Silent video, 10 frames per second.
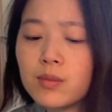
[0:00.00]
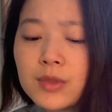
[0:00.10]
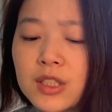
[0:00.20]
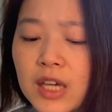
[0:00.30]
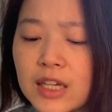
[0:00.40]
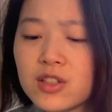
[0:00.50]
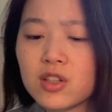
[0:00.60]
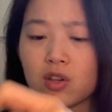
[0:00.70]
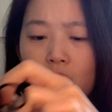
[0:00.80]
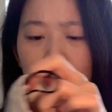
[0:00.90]
This case
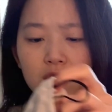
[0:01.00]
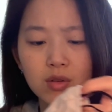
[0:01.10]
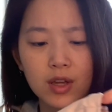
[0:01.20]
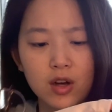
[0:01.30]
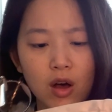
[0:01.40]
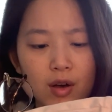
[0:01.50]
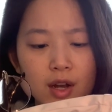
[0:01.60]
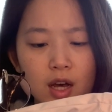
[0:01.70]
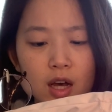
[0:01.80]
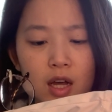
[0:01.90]
is also, they call it
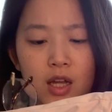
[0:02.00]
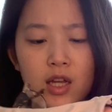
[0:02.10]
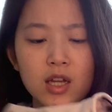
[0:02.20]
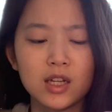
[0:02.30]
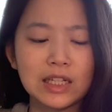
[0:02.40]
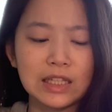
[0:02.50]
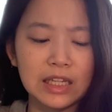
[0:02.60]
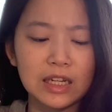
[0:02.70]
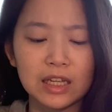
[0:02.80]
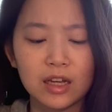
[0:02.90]
a
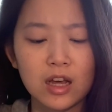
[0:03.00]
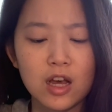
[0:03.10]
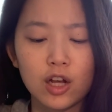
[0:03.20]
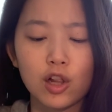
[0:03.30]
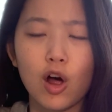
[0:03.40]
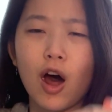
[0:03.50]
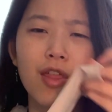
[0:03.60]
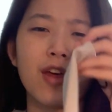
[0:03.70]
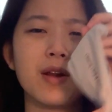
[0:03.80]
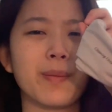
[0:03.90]
cleaning
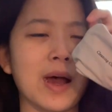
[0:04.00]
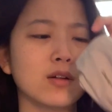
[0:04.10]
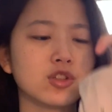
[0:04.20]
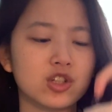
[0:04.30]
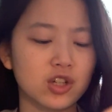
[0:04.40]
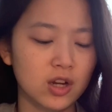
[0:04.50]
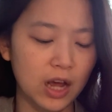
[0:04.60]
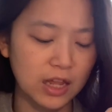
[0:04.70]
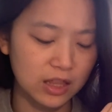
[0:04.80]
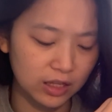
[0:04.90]
cloth and pouch.
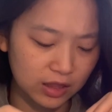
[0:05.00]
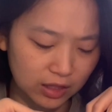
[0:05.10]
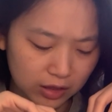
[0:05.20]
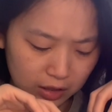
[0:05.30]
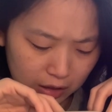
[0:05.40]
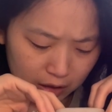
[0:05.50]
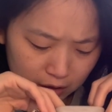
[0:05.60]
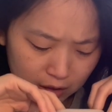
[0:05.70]
I think that the